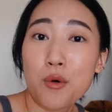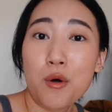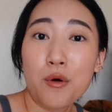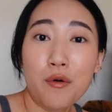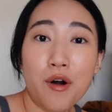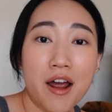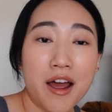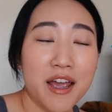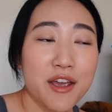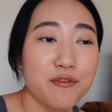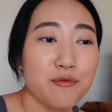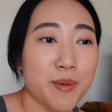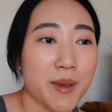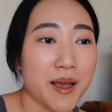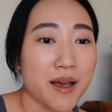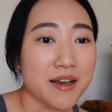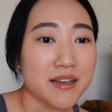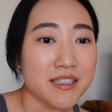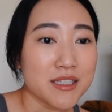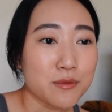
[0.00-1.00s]
to arrive
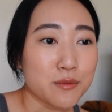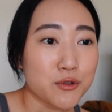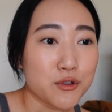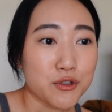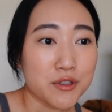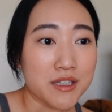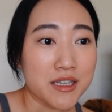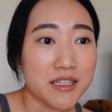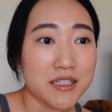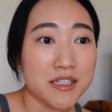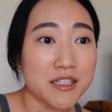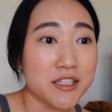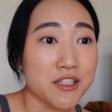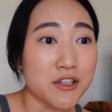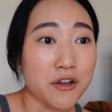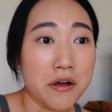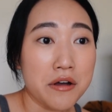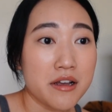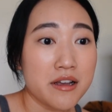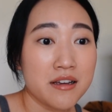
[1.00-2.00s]
because it was just like
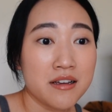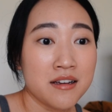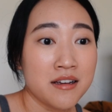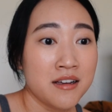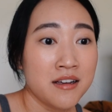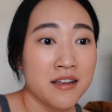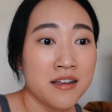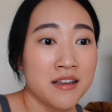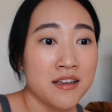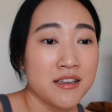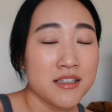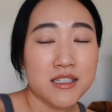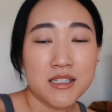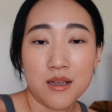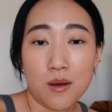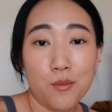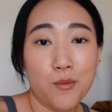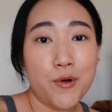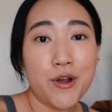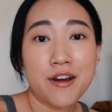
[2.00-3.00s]
stuck
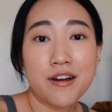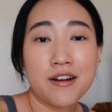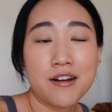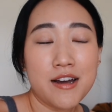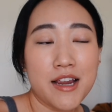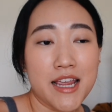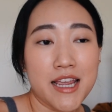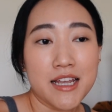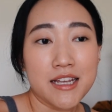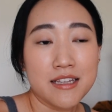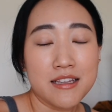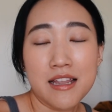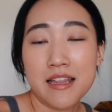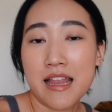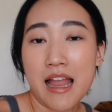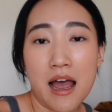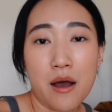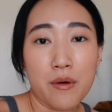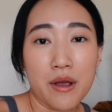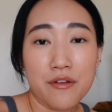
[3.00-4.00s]
somewhere and
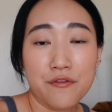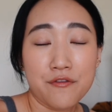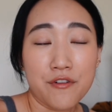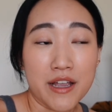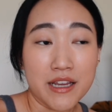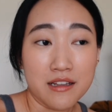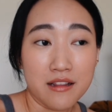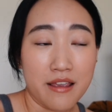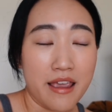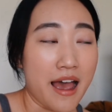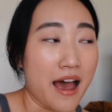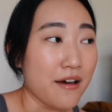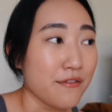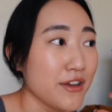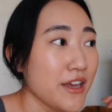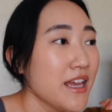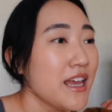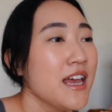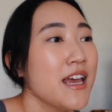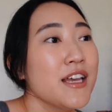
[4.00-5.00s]
now I finally have
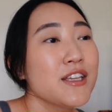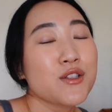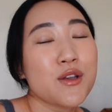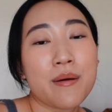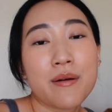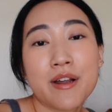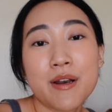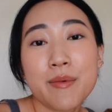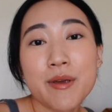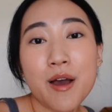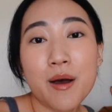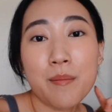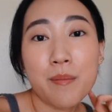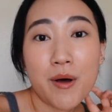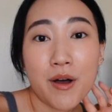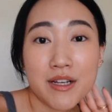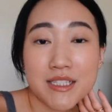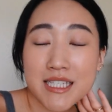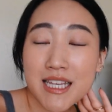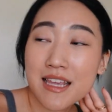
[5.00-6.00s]
it. So I'm gonna be
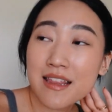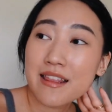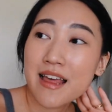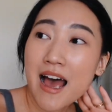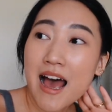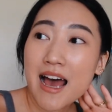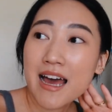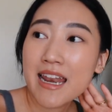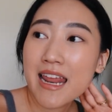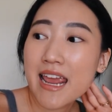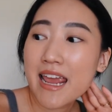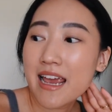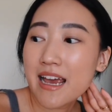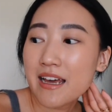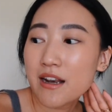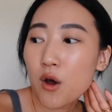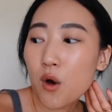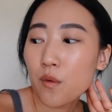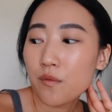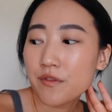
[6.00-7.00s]
unboxing that
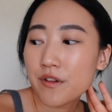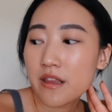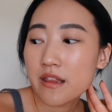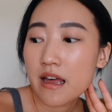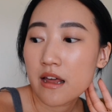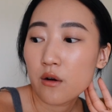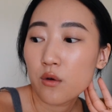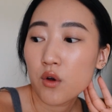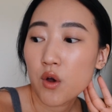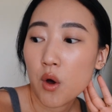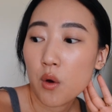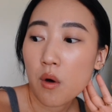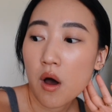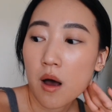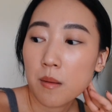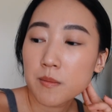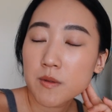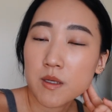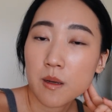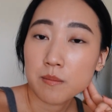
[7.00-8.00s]
and hopefully that'll go
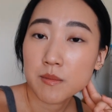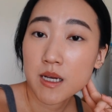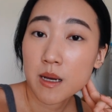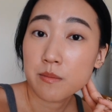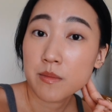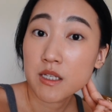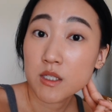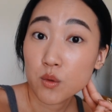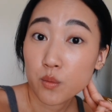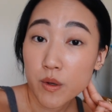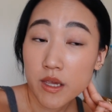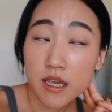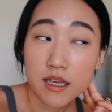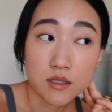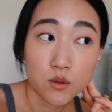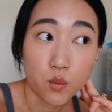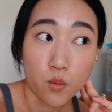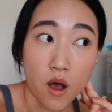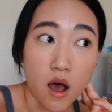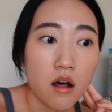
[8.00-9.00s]
up sometime this week
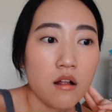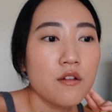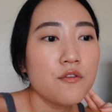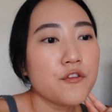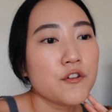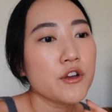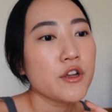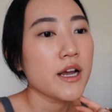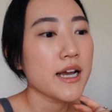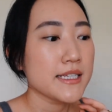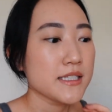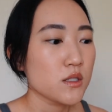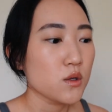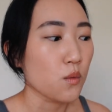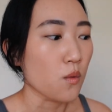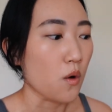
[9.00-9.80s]
as well for you guys to